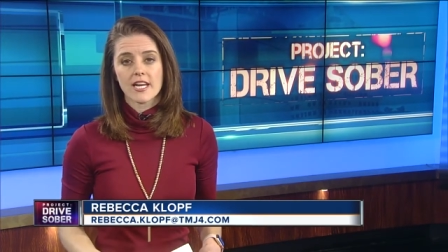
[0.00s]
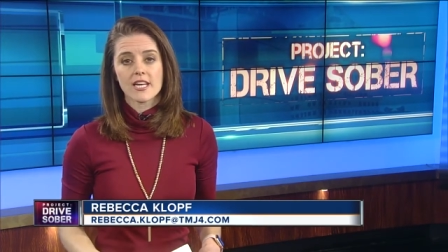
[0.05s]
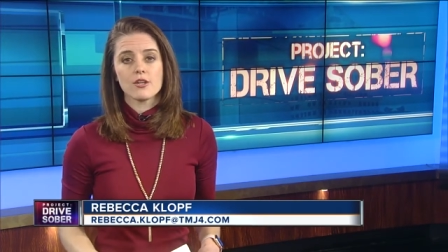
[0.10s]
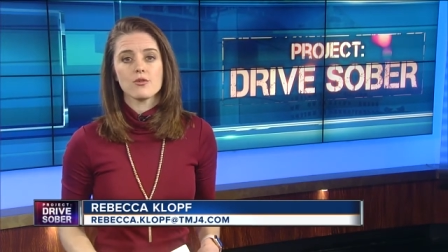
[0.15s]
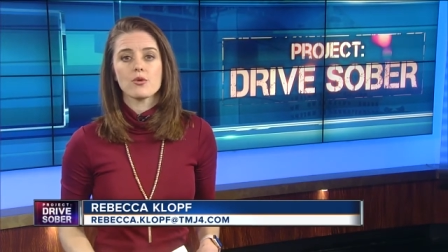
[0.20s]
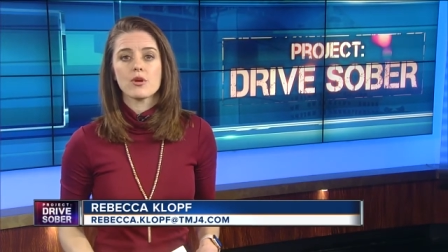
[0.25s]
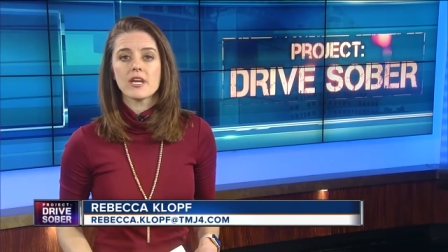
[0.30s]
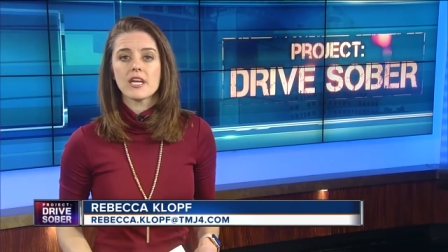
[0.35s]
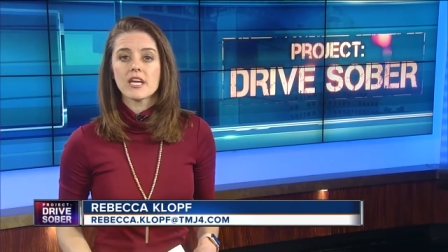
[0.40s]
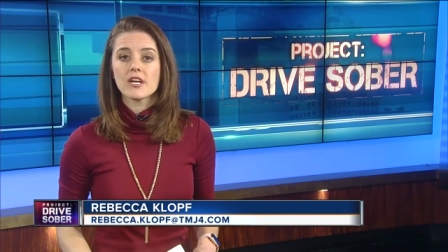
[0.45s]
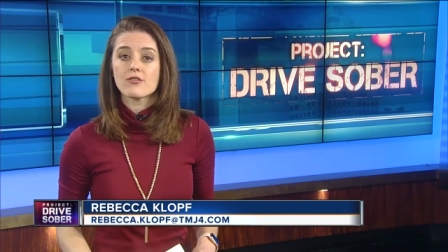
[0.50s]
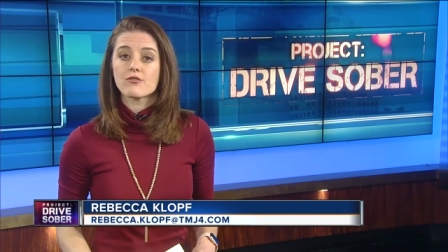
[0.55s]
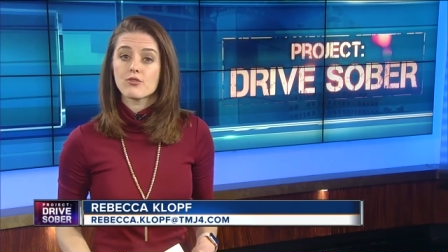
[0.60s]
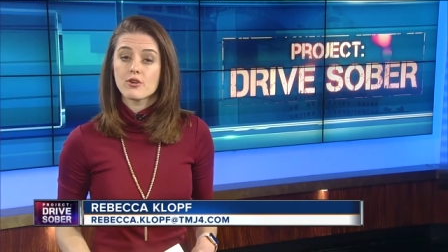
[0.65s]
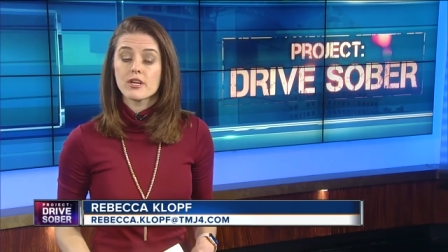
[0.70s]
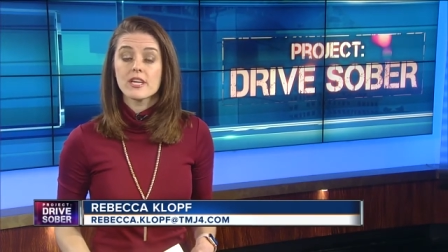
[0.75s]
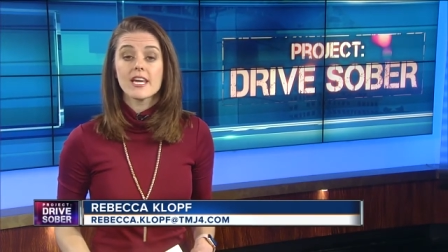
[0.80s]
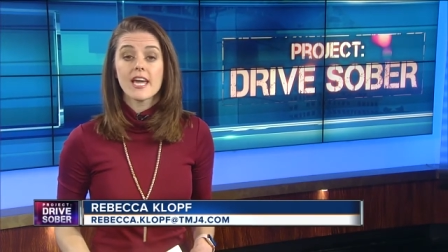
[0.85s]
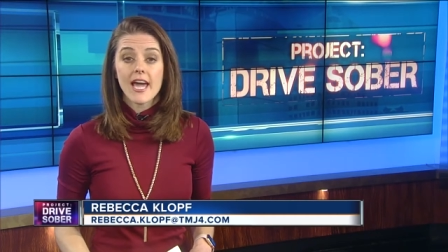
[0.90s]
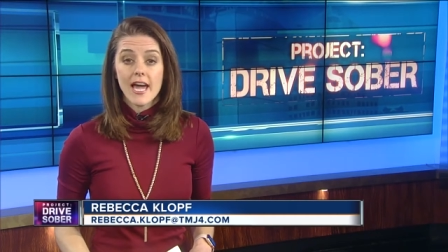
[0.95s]
and you can get a
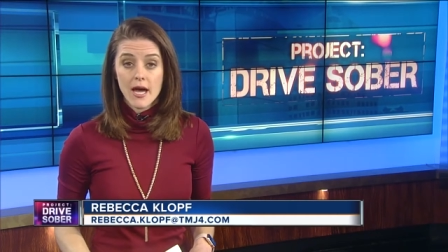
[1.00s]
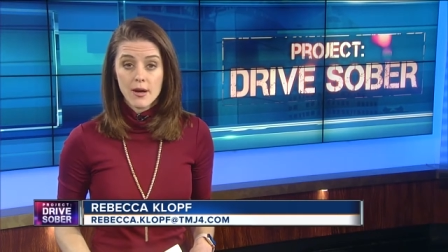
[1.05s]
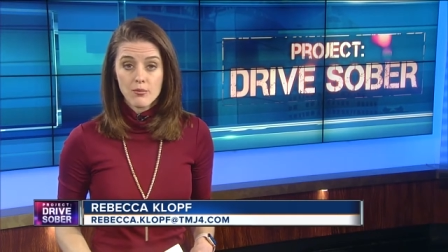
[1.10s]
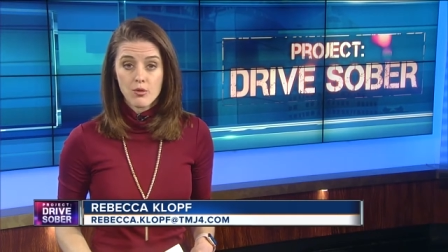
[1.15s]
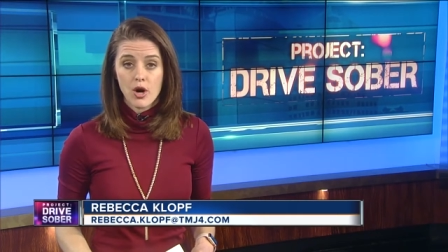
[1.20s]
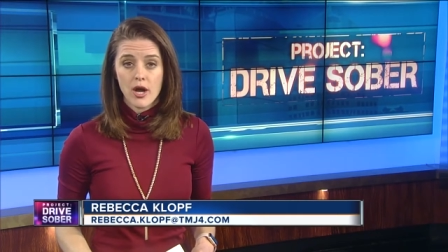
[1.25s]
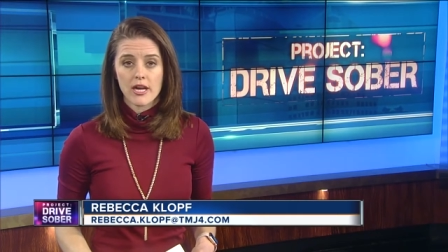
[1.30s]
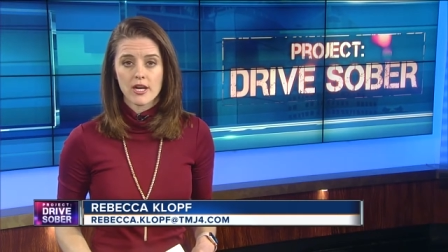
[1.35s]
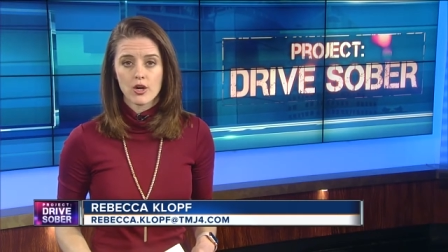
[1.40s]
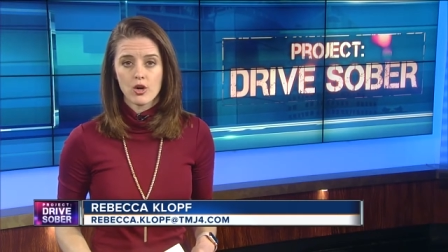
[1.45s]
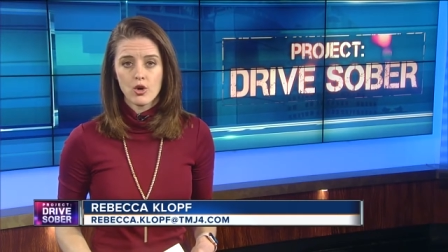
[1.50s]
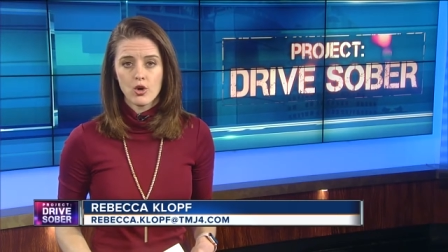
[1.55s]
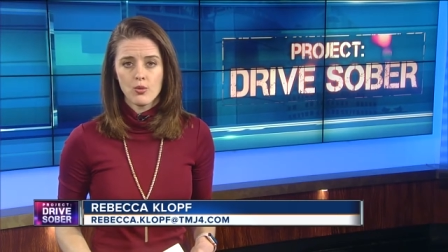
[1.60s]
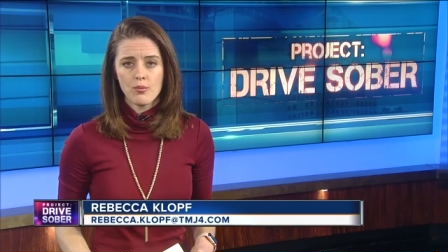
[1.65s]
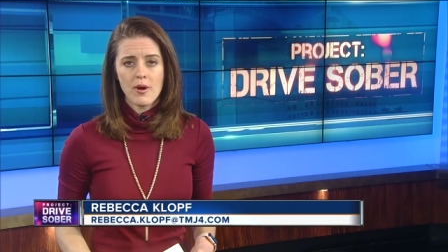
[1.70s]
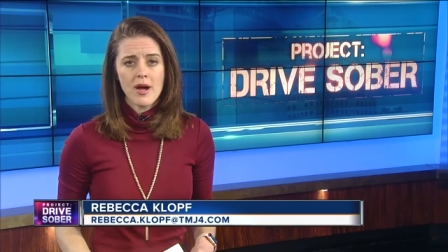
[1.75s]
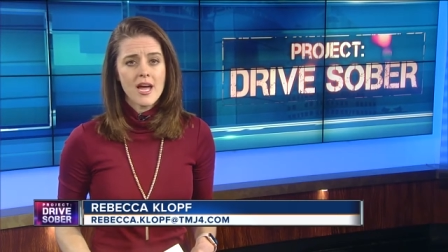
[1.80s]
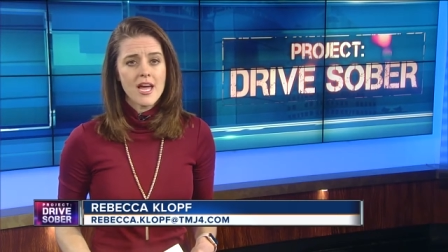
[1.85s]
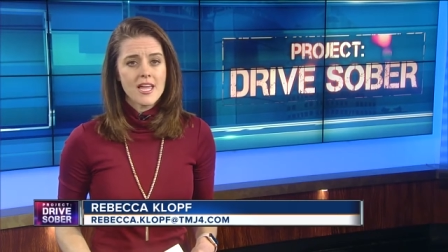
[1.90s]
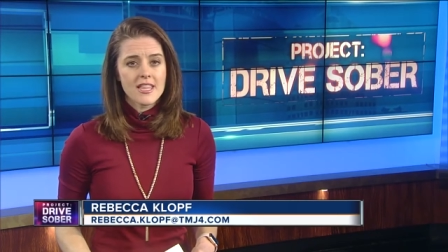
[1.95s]
free cab ride home.